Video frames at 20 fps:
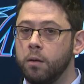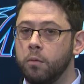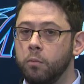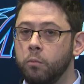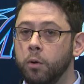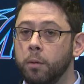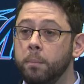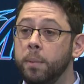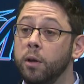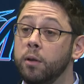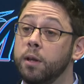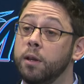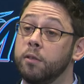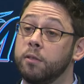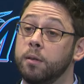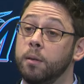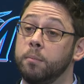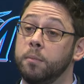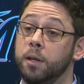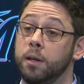We're building
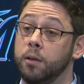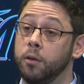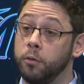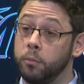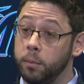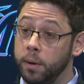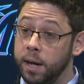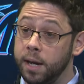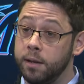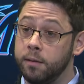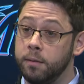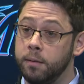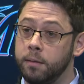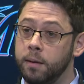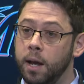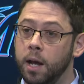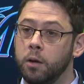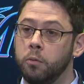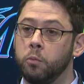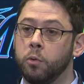something great,
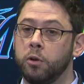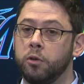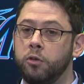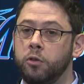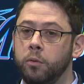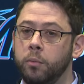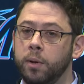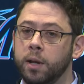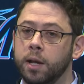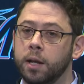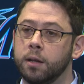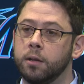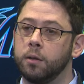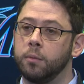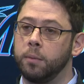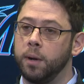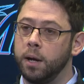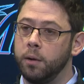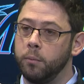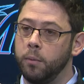and we're doing it the
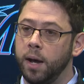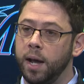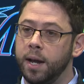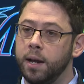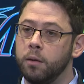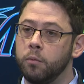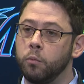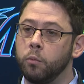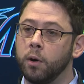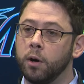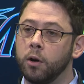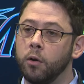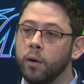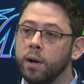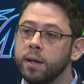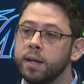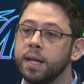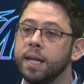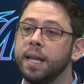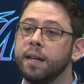right way. We're
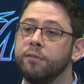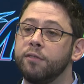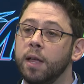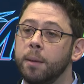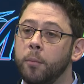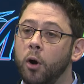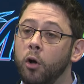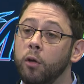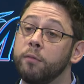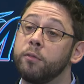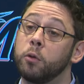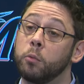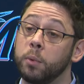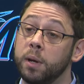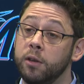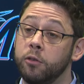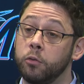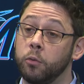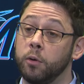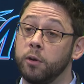going to give them all the
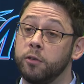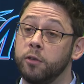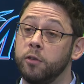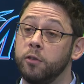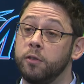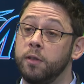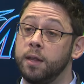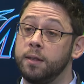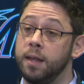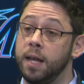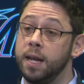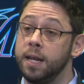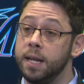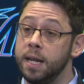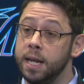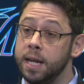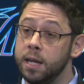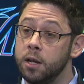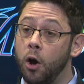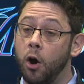resources that they
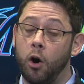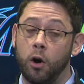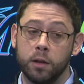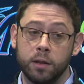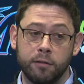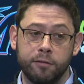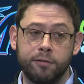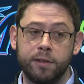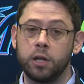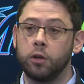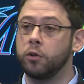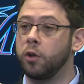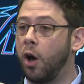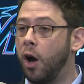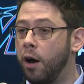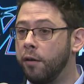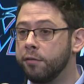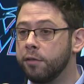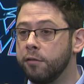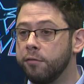need on the field,
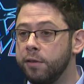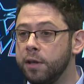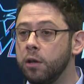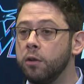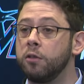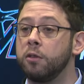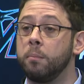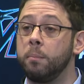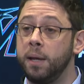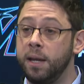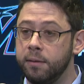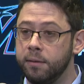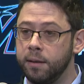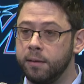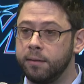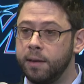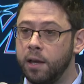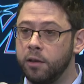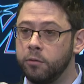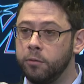off the field to be
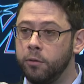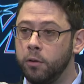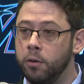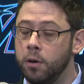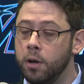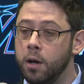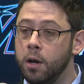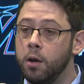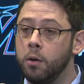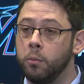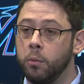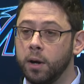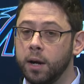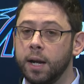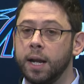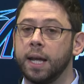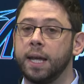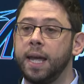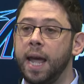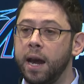successful. We're
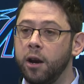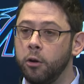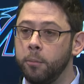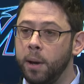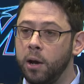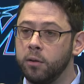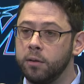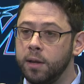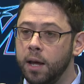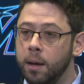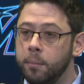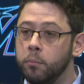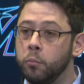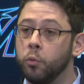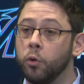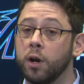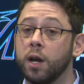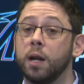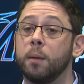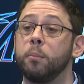going to care about them.
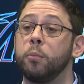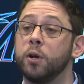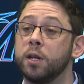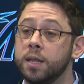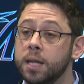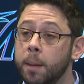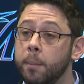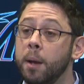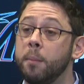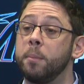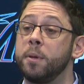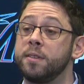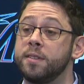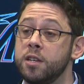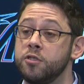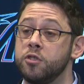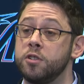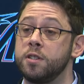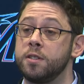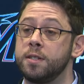We're going to put them in
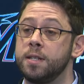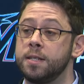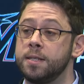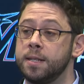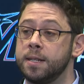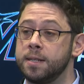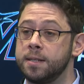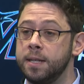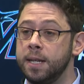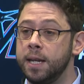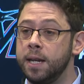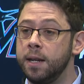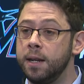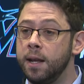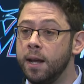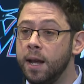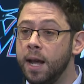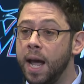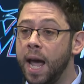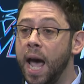positions to
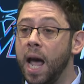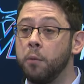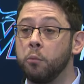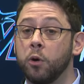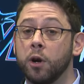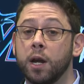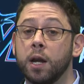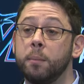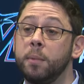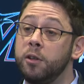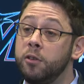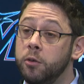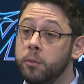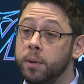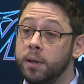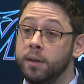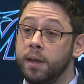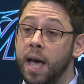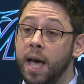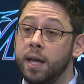succeed, and we're going to be
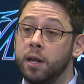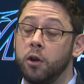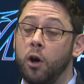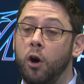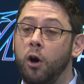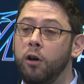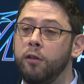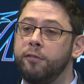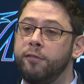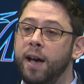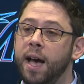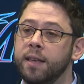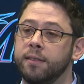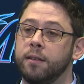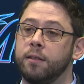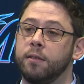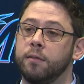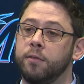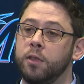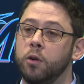doing that in all
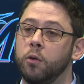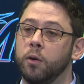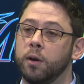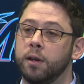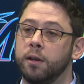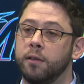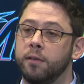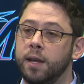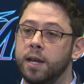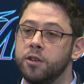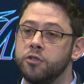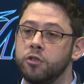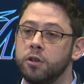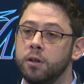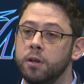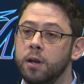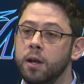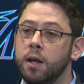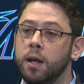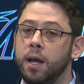facets of the
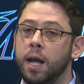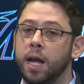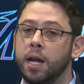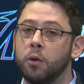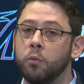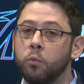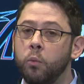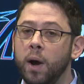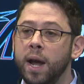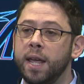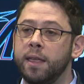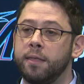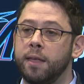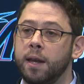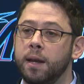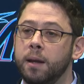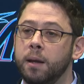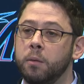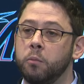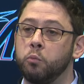organization in a way
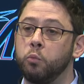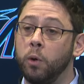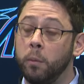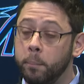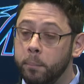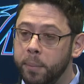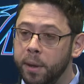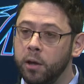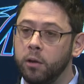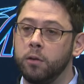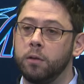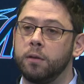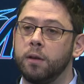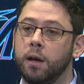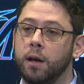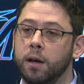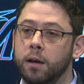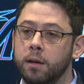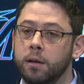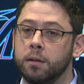that will build
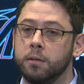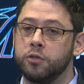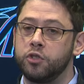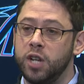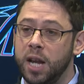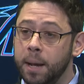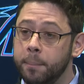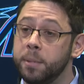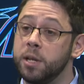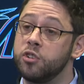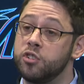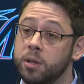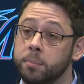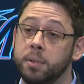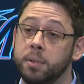a championship